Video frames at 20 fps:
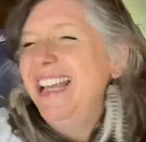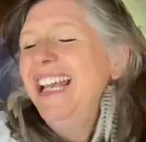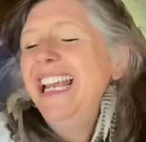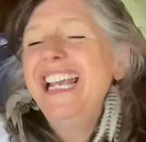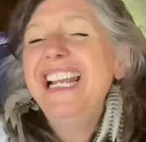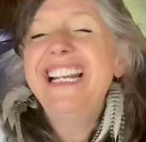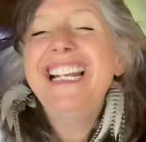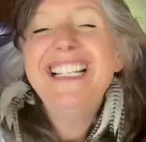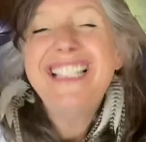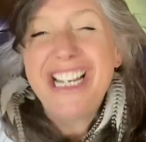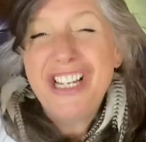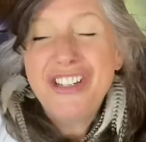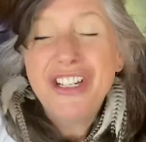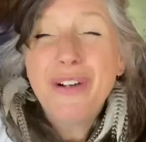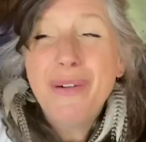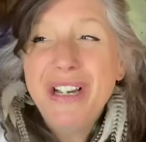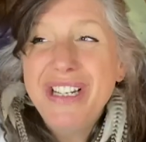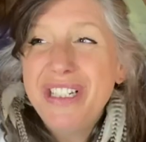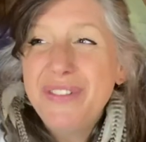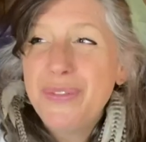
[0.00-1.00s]
It is actually
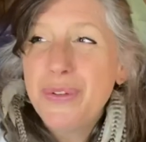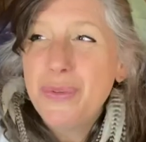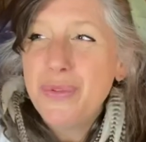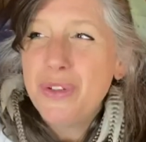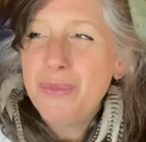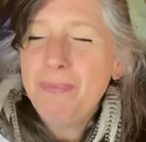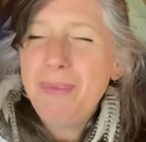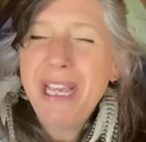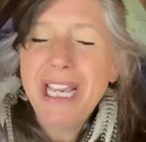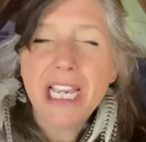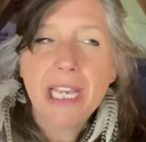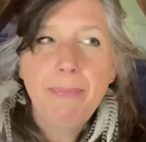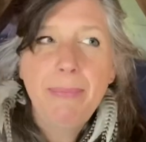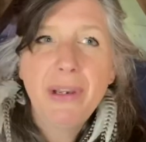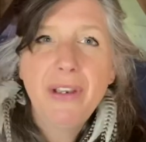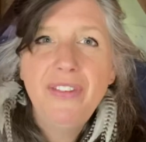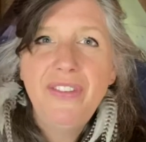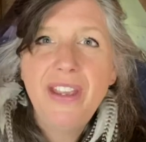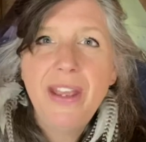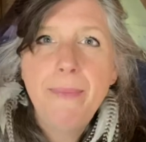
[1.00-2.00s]
quite difficult to pick
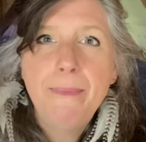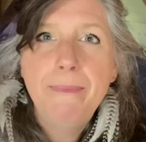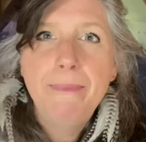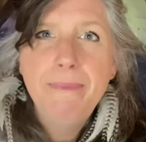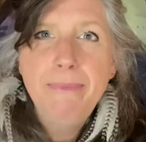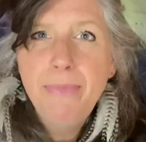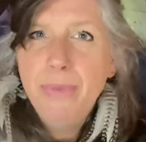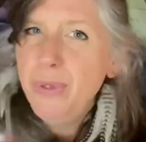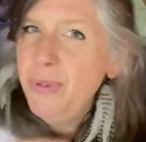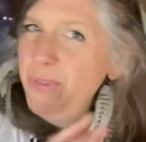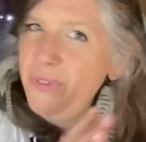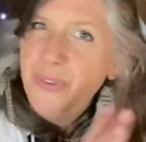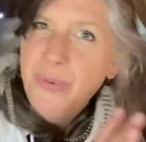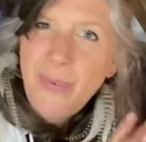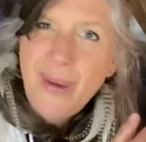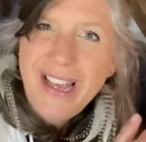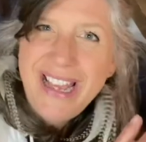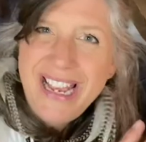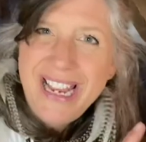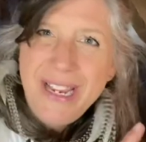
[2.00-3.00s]
because it moves
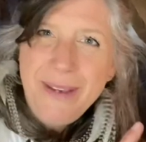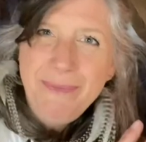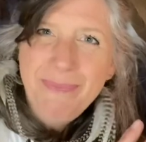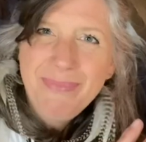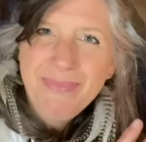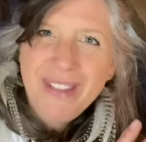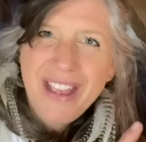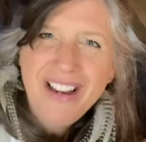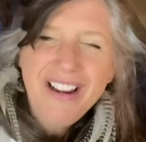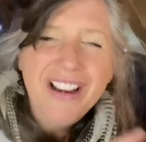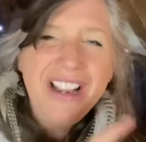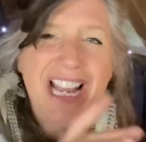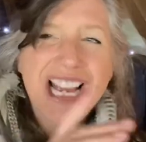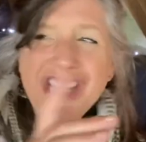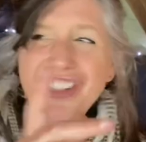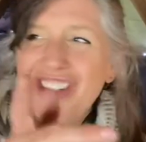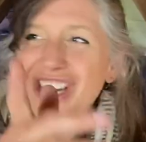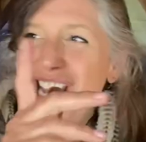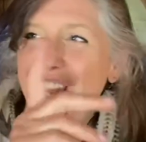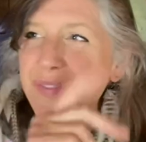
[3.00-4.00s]
away. And I
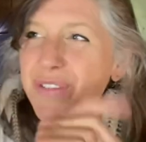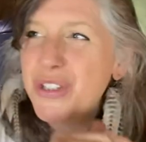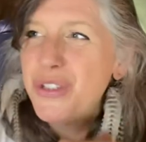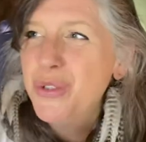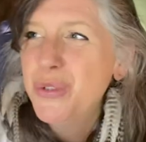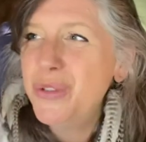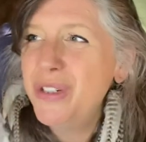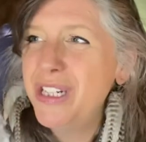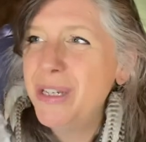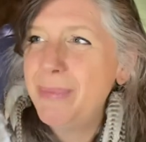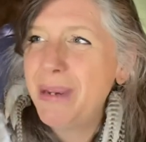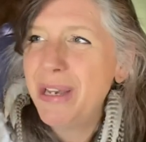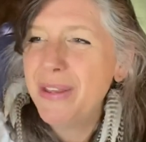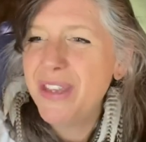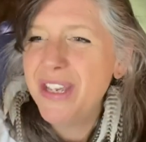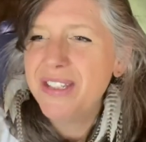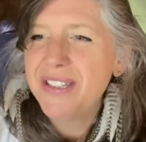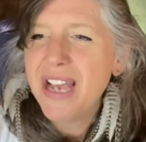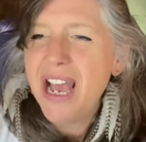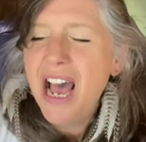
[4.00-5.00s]
actually have a story about
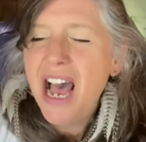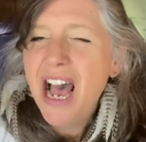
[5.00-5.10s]
this.